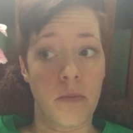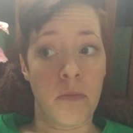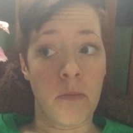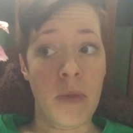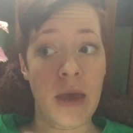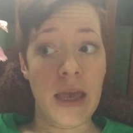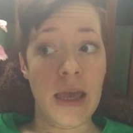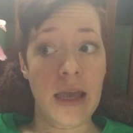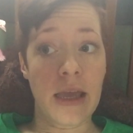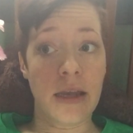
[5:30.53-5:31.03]

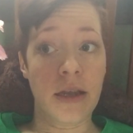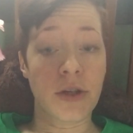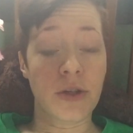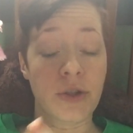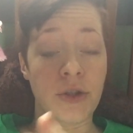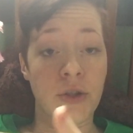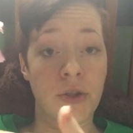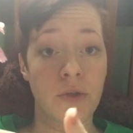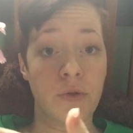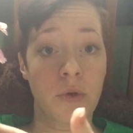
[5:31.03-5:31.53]

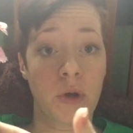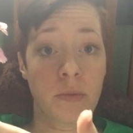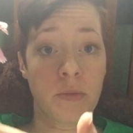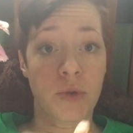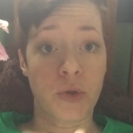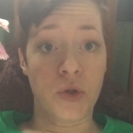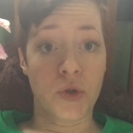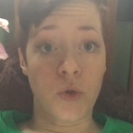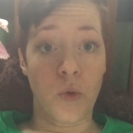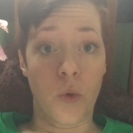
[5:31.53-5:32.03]
made to
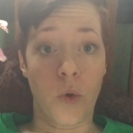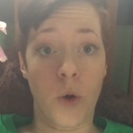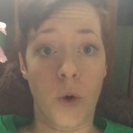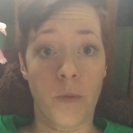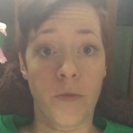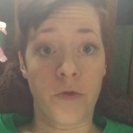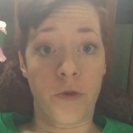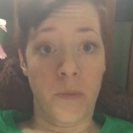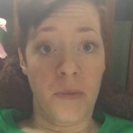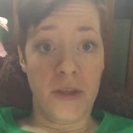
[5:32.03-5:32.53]

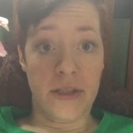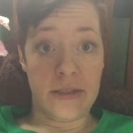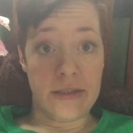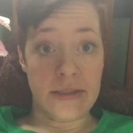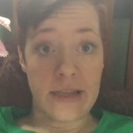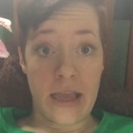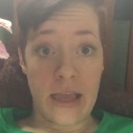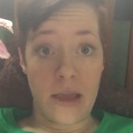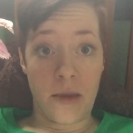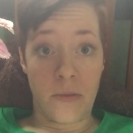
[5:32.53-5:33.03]
absorb from the
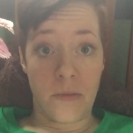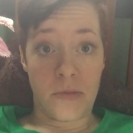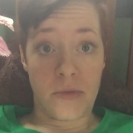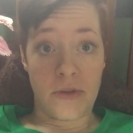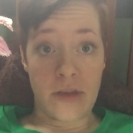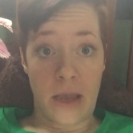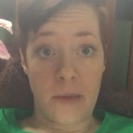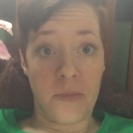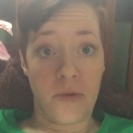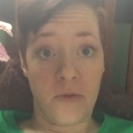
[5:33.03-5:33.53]
same
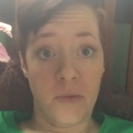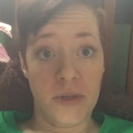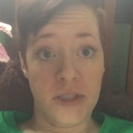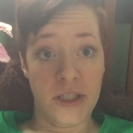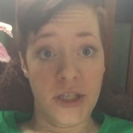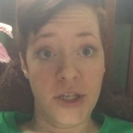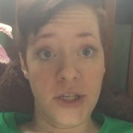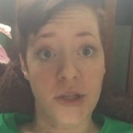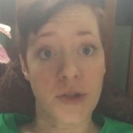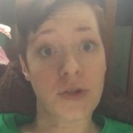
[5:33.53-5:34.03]
type of
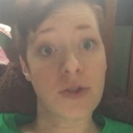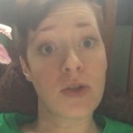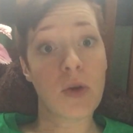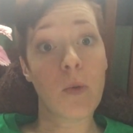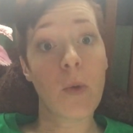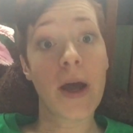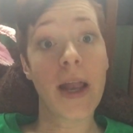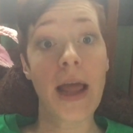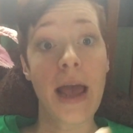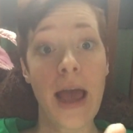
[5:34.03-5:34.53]
material.
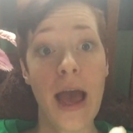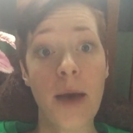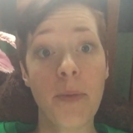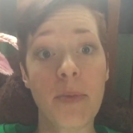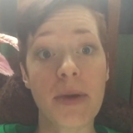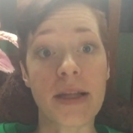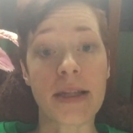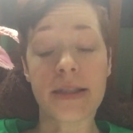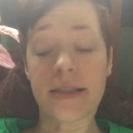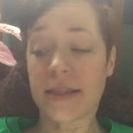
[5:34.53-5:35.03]
So what
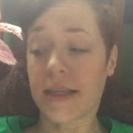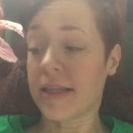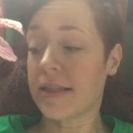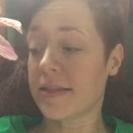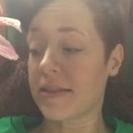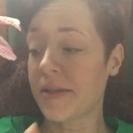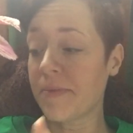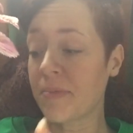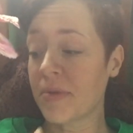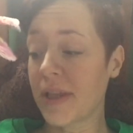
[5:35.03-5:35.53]
happens
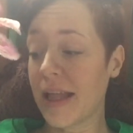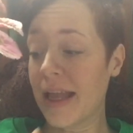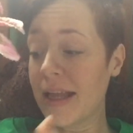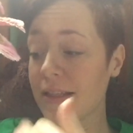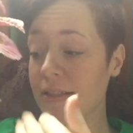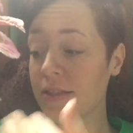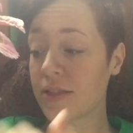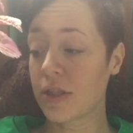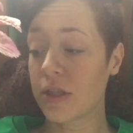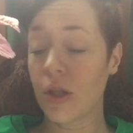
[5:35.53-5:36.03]
is the
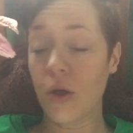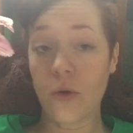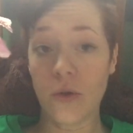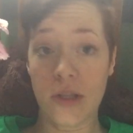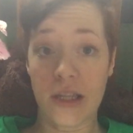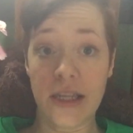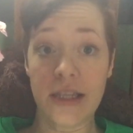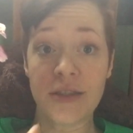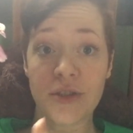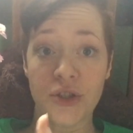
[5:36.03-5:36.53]
plant
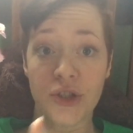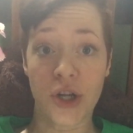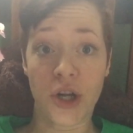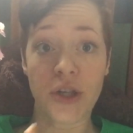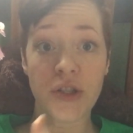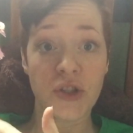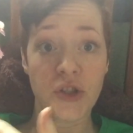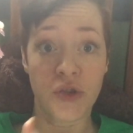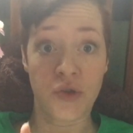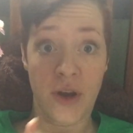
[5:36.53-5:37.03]
slowly
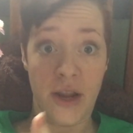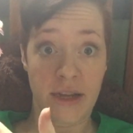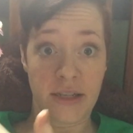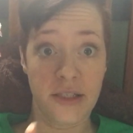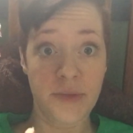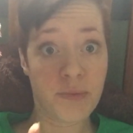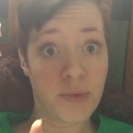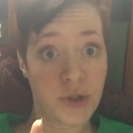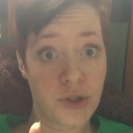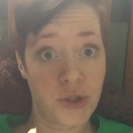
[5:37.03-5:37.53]
starts
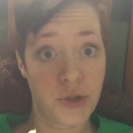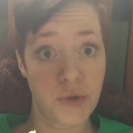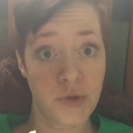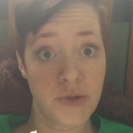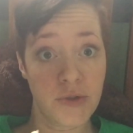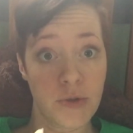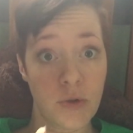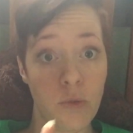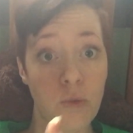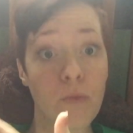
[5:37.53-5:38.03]
trying to
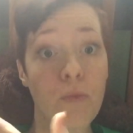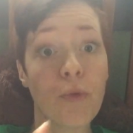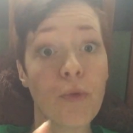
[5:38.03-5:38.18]
produce